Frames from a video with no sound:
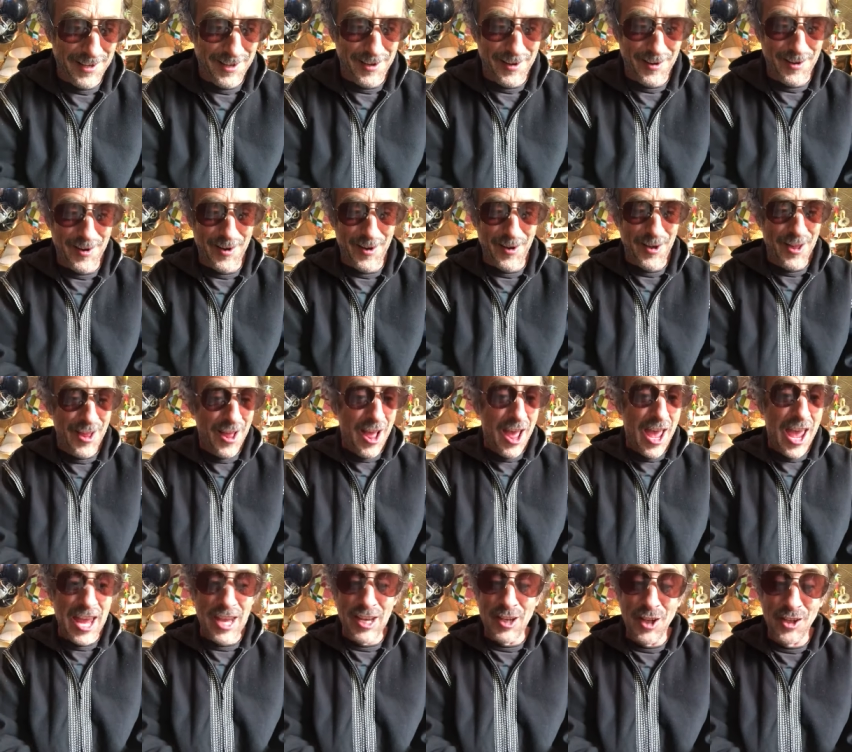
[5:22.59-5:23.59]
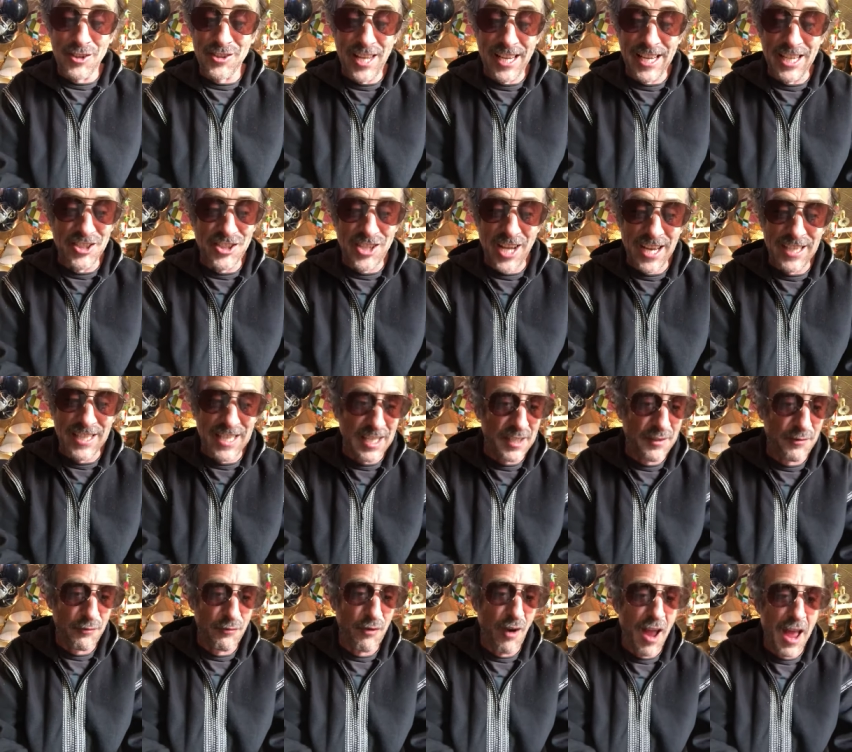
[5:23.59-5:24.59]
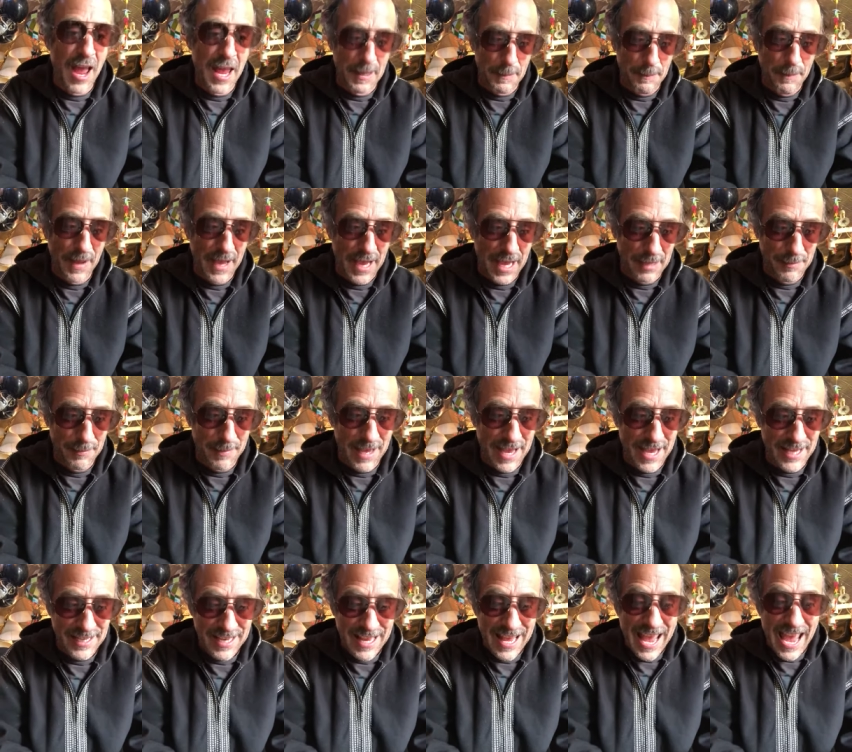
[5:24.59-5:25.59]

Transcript: Oh, it looks like a Chinese frying pan, man,